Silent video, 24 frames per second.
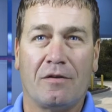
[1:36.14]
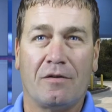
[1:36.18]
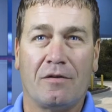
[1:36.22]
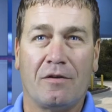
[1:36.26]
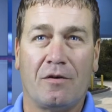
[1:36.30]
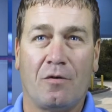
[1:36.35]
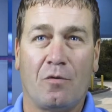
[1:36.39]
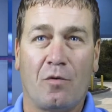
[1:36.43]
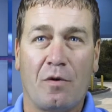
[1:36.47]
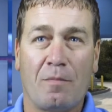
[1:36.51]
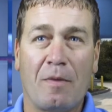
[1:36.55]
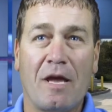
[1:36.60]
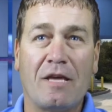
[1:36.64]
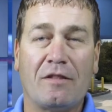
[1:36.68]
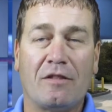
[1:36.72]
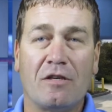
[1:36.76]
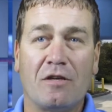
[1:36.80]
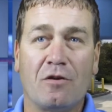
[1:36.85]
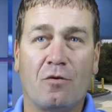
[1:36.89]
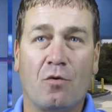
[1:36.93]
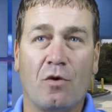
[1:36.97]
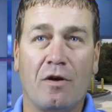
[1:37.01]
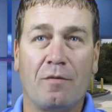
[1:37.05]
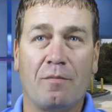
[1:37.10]
we make the
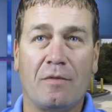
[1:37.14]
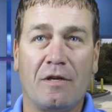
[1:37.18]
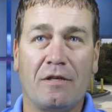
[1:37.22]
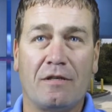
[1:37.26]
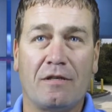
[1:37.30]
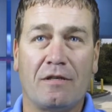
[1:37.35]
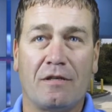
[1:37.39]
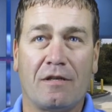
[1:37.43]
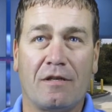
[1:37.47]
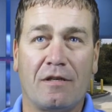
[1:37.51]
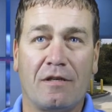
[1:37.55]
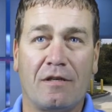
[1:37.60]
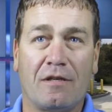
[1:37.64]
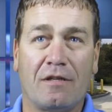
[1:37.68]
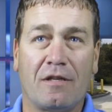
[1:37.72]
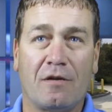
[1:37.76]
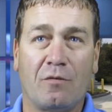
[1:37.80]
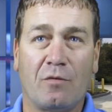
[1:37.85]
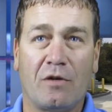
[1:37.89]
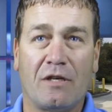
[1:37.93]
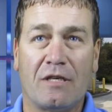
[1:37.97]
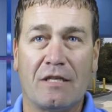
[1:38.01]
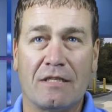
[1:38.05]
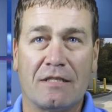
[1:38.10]
equipment and
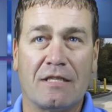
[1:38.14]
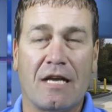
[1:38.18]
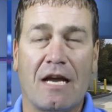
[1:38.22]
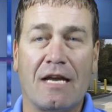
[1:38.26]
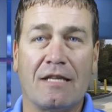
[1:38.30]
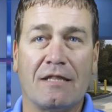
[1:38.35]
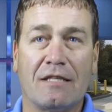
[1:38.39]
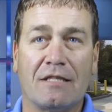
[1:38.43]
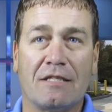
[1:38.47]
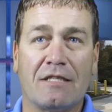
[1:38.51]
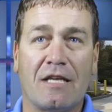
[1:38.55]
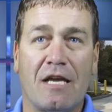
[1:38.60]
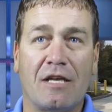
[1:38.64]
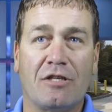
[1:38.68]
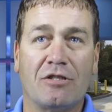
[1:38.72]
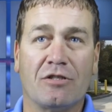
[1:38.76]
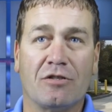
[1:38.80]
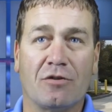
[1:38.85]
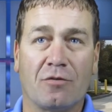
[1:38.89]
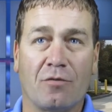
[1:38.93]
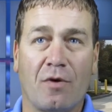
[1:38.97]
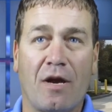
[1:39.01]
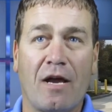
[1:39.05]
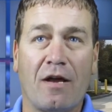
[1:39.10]
then we design the
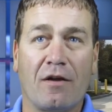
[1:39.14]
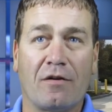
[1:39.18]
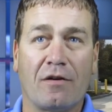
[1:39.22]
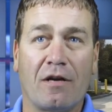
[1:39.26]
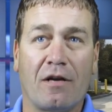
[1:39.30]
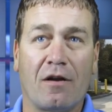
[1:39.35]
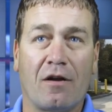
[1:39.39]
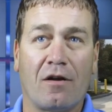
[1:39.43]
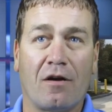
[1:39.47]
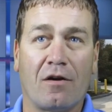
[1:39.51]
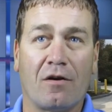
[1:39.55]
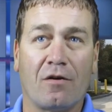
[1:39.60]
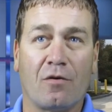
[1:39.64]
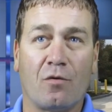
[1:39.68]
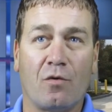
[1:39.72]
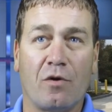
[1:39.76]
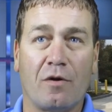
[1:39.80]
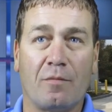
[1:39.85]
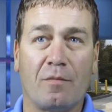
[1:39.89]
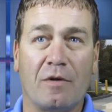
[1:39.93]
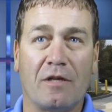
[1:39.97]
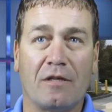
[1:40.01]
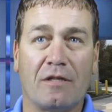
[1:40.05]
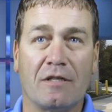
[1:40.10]
station around our
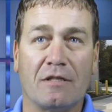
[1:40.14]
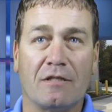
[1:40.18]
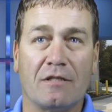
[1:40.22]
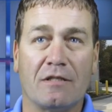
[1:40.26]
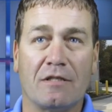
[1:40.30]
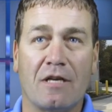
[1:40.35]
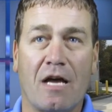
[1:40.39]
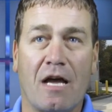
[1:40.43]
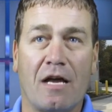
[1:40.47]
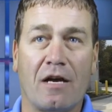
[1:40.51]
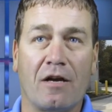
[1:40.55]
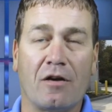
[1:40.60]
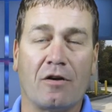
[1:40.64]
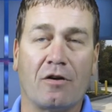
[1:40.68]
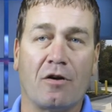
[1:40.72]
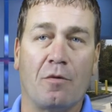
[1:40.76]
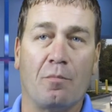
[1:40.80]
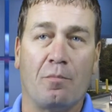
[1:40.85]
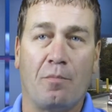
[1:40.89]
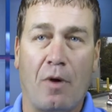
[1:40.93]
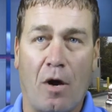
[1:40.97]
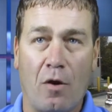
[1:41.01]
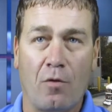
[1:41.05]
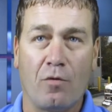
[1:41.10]
equipment. It's not a
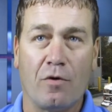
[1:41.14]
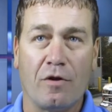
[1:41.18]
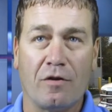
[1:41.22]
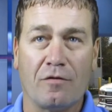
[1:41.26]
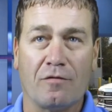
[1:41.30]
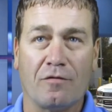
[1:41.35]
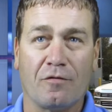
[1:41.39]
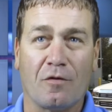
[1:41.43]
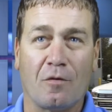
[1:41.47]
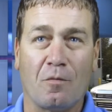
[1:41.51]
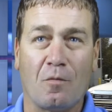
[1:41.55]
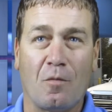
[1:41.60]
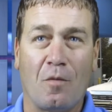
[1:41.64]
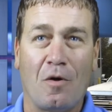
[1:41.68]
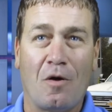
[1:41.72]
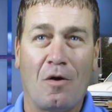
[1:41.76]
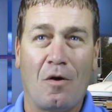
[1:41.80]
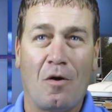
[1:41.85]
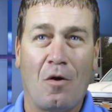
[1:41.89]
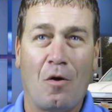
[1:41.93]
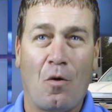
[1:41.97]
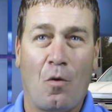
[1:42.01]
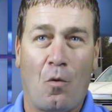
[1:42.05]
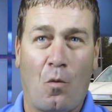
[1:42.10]
component from
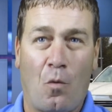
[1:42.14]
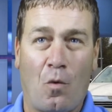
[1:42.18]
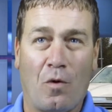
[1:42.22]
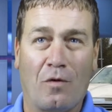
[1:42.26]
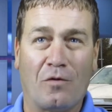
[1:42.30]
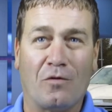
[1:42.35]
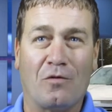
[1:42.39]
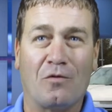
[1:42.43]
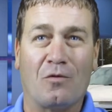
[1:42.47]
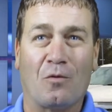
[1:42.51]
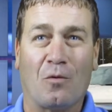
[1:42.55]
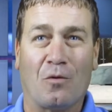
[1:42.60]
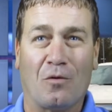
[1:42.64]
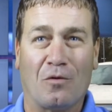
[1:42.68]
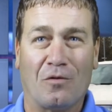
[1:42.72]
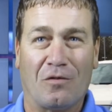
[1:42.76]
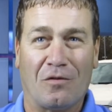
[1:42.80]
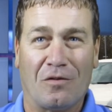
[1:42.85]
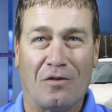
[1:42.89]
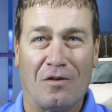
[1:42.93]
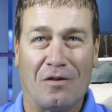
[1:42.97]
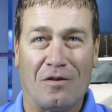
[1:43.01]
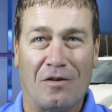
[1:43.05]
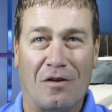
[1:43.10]
one source
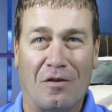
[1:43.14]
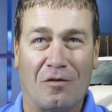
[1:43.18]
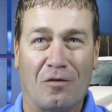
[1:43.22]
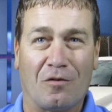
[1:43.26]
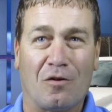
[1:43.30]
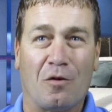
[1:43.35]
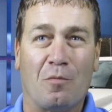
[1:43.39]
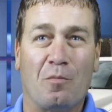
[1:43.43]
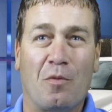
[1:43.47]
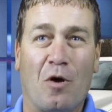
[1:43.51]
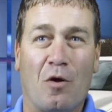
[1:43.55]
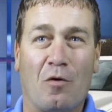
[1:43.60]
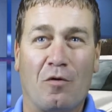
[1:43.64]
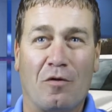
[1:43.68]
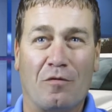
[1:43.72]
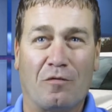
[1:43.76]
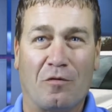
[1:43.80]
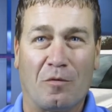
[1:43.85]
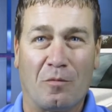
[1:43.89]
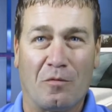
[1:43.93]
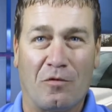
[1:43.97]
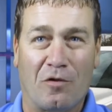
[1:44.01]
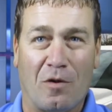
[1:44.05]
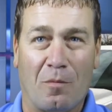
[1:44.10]
and another component
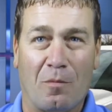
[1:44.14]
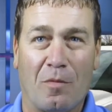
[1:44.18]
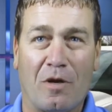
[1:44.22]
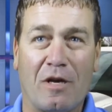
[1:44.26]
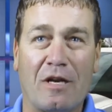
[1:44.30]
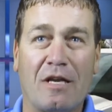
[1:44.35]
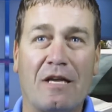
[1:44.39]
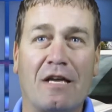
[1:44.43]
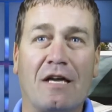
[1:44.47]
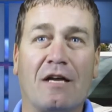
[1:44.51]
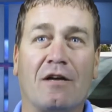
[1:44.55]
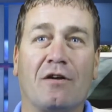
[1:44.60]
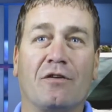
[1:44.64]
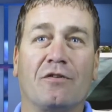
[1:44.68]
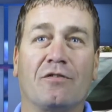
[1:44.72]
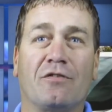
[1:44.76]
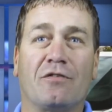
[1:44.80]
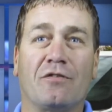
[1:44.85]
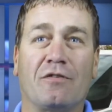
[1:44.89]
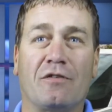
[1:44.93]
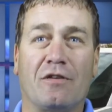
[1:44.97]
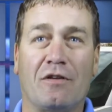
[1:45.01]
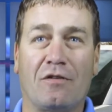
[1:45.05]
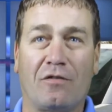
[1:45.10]
from somebody
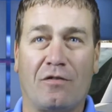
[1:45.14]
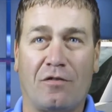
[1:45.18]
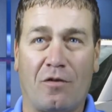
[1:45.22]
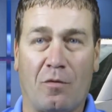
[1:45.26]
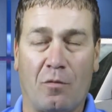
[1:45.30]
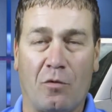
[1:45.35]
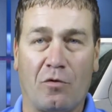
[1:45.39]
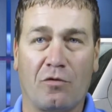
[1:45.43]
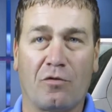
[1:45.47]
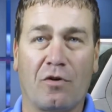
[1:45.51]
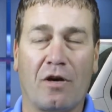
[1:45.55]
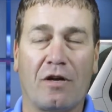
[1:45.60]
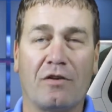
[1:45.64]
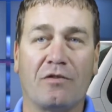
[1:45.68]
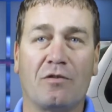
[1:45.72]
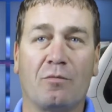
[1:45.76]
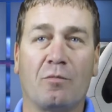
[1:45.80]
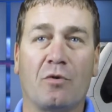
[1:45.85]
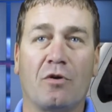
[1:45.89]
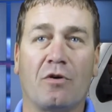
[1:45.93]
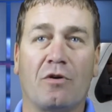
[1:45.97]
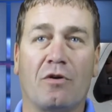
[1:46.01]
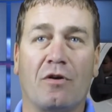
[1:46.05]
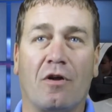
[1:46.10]
else, and then someone tries to
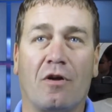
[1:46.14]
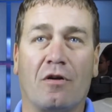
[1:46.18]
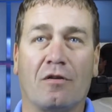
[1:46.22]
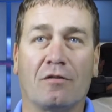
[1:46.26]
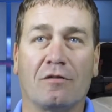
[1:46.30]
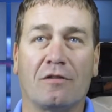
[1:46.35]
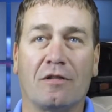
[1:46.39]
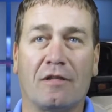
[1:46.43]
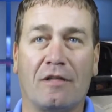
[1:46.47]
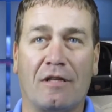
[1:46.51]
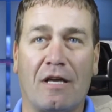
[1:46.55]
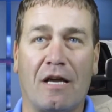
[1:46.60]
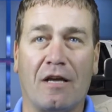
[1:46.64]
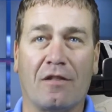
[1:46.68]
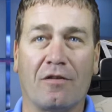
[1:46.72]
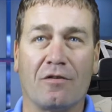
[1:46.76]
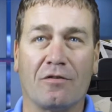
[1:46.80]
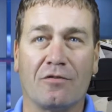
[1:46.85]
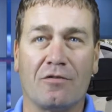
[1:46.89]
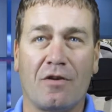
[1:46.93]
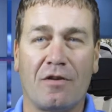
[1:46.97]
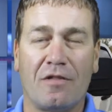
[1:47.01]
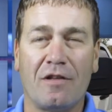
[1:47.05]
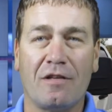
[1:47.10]
put it all together.
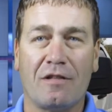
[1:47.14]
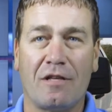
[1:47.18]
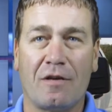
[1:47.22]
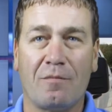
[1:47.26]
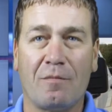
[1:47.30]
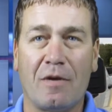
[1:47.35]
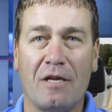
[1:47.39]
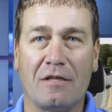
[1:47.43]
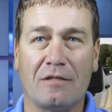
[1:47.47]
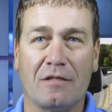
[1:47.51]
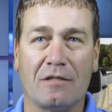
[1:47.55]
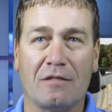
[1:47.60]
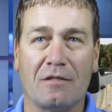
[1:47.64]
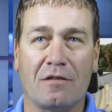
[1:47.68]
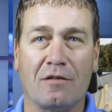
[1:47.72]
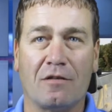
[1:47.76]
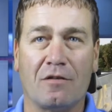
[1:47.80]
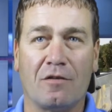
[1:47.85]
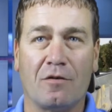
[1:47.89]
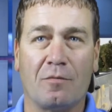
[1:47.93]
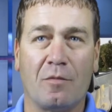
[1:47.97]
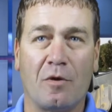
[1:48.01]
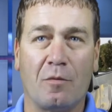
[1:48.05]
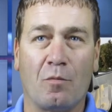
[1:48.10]
So I think that makes us a
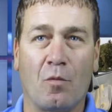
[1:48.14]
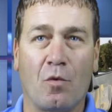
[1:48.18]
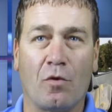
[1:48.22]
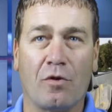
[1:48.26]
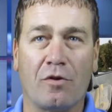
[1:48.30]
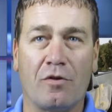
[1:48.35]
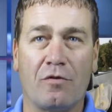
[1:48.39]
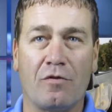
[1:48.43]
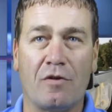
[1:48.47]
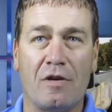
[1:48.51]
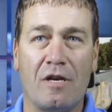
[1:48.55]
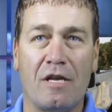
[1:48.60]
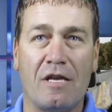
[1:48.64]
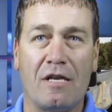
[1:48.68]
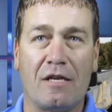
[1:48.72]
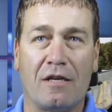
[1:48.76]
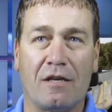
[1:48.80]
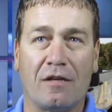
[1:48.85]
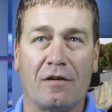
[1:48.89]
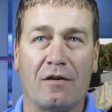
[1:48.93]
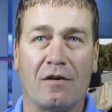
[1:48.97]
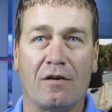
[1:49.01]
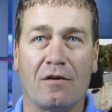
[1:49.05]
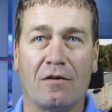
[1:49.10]
little bit more unique
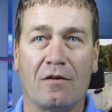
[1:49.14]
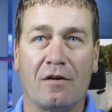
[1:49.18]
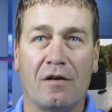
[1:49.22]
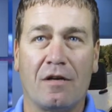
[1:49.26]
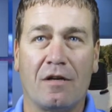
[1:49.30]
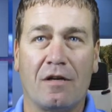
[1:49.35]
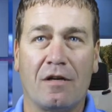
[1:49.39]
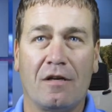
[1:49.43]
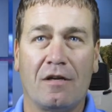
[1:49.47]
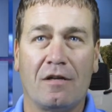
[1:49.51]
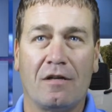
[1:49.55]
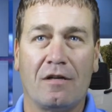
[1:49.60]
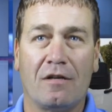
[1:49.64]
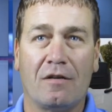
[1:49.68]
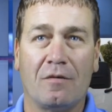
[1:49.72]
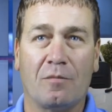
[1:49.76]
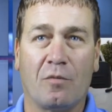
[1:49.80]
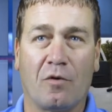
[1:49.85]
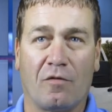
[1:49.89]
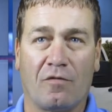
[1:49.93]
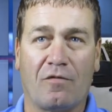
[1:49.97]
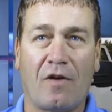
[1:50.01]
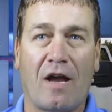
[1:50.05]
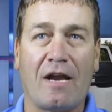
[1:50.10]
in
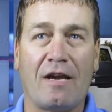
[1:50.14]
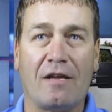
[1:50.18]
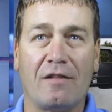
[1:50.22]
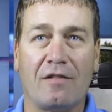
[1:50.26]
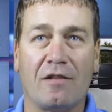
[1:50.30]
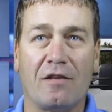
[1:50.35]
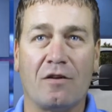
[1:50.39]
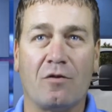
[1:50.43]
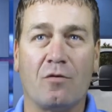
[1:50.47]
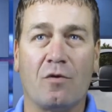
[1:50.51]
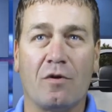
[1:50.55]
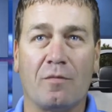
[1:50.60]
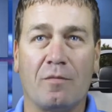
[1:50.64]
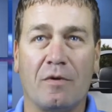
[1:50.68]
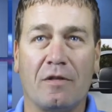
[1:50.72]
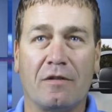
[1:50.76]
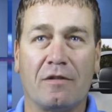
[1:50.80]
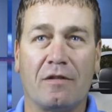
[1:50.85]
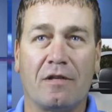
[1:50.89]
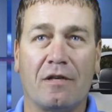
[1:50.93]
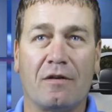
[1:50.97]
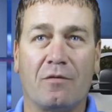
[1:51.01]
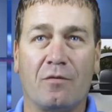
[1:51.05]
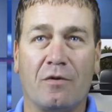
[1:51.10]
providing the
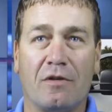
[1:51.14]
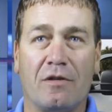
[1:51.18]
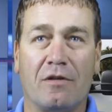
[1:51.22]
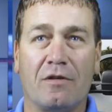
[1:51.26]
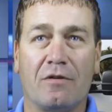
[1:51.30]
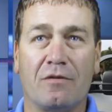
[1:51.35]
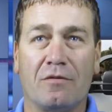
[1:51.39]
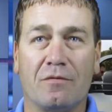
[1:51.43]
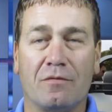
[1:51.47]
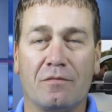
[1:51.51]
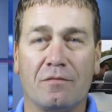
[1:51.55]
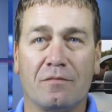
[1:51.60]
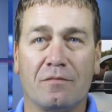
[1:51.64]
equipment that we do.